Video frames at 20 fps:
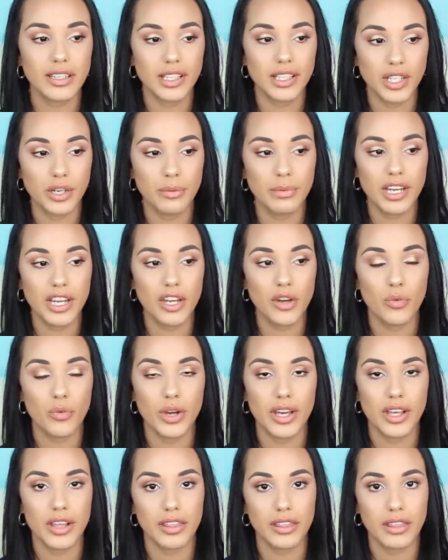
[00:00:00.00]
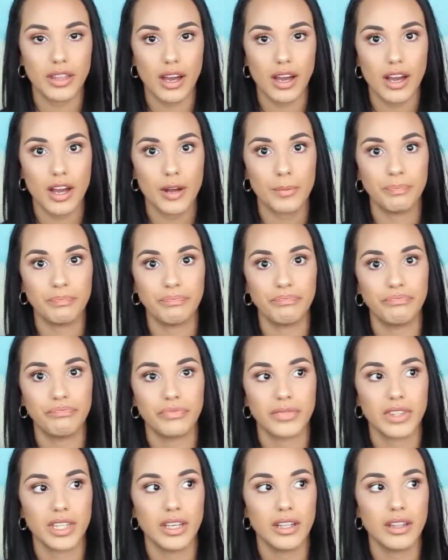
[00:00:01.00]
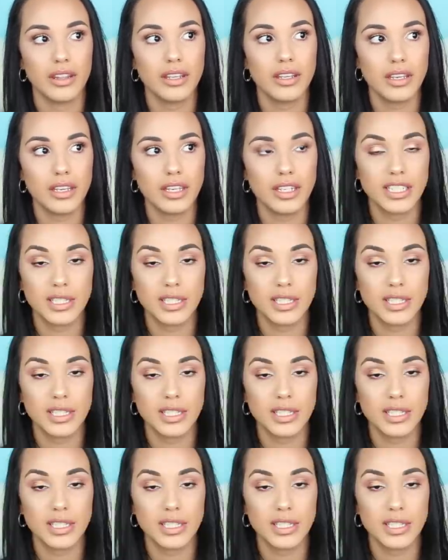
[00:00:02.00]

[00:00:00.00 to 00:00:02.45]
a little bit with the